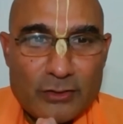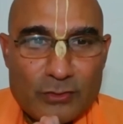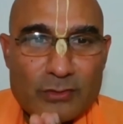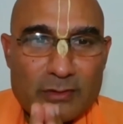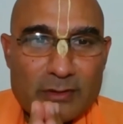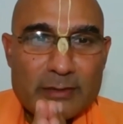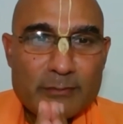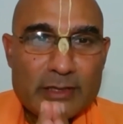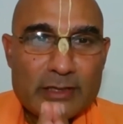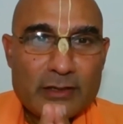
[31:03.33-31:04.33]
you,
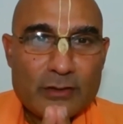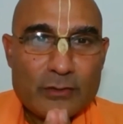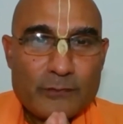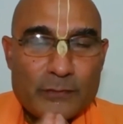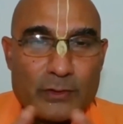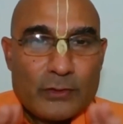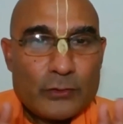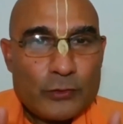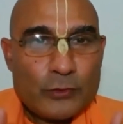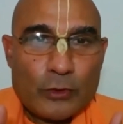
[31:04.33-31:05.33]

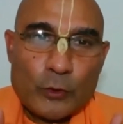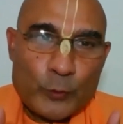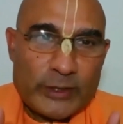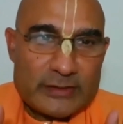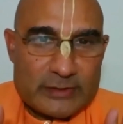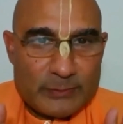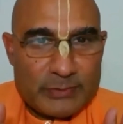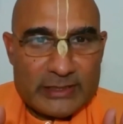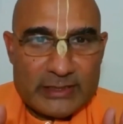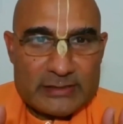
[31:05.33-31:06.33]
you always
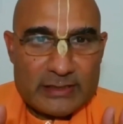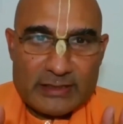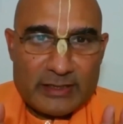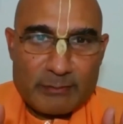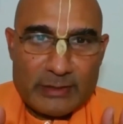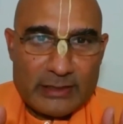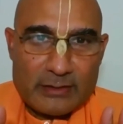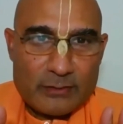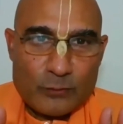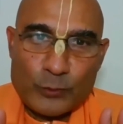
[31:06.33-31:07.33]
please
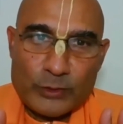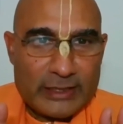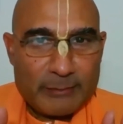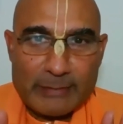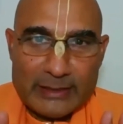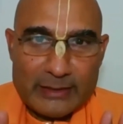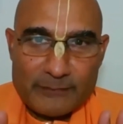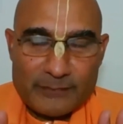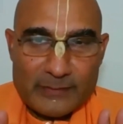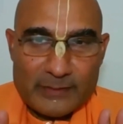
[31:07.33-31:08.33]
remain with Nimai."
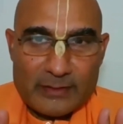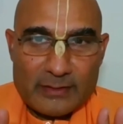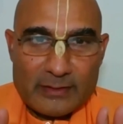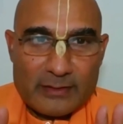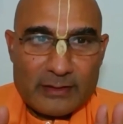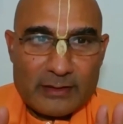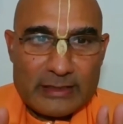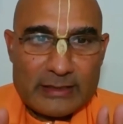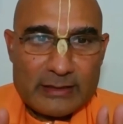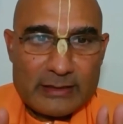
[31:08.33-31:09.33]

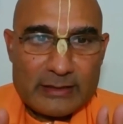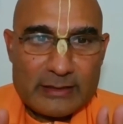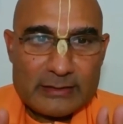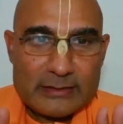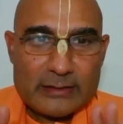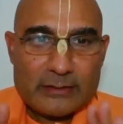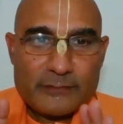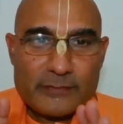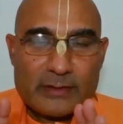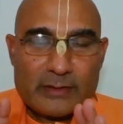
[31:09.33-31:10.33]
And then
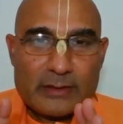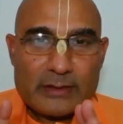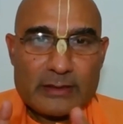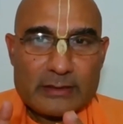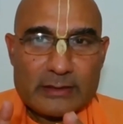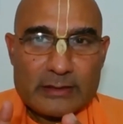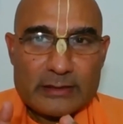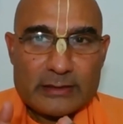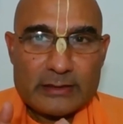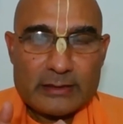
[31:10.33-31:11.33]

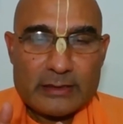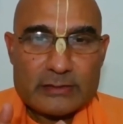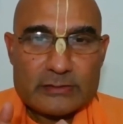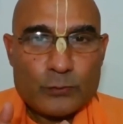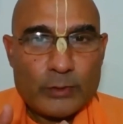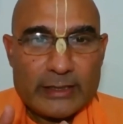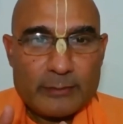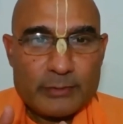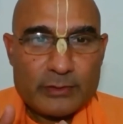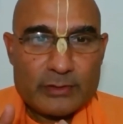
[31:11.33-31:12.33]
Gadadhar asked why,
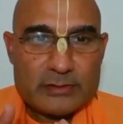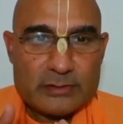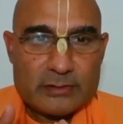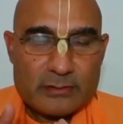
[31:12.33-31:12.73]
because